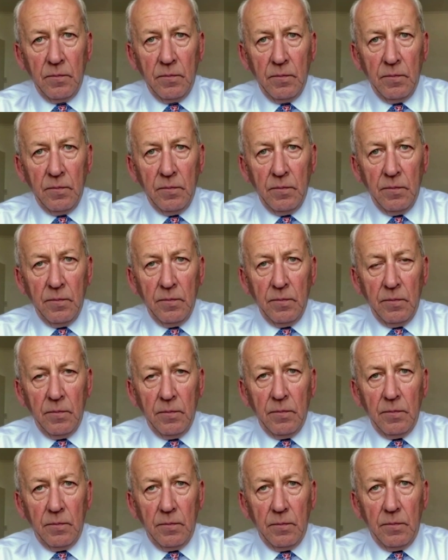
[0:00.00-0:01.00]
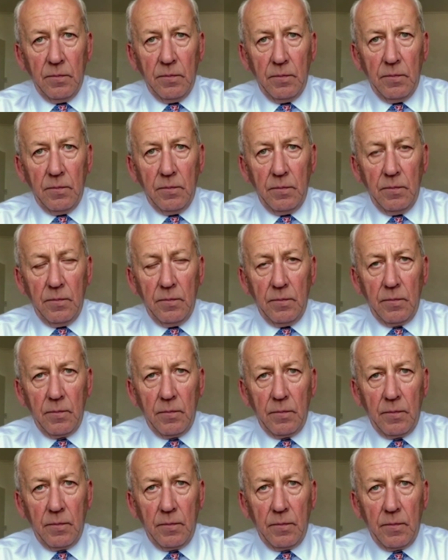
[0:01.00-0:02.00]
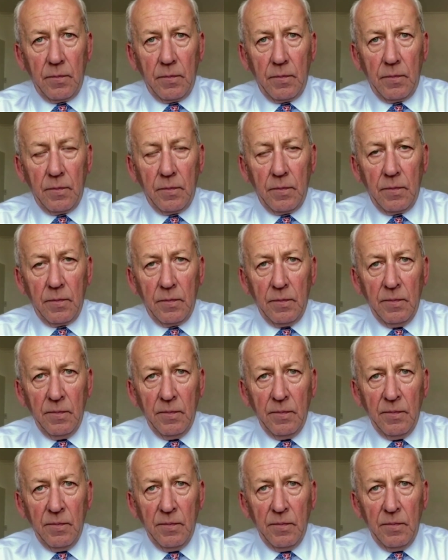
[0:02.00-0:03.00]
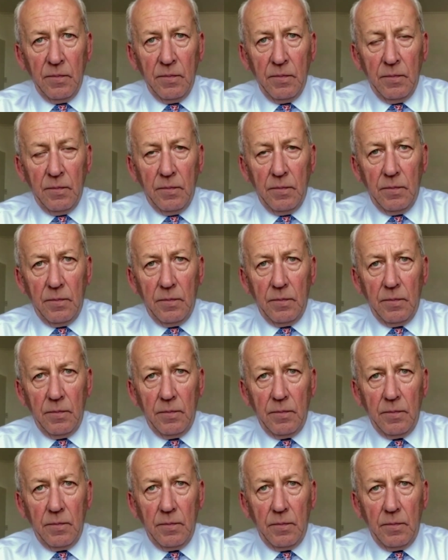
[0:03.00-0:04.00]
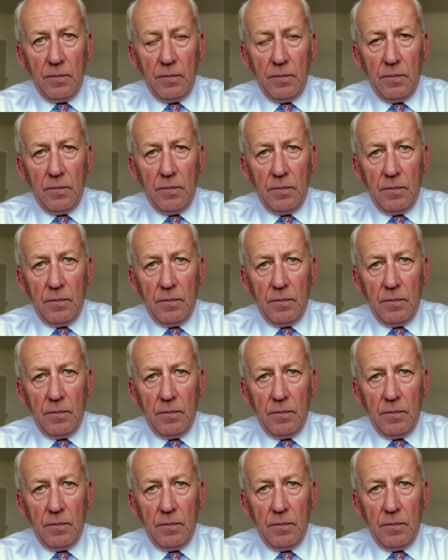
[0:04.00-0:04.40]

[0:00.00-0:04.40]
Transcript: (silent)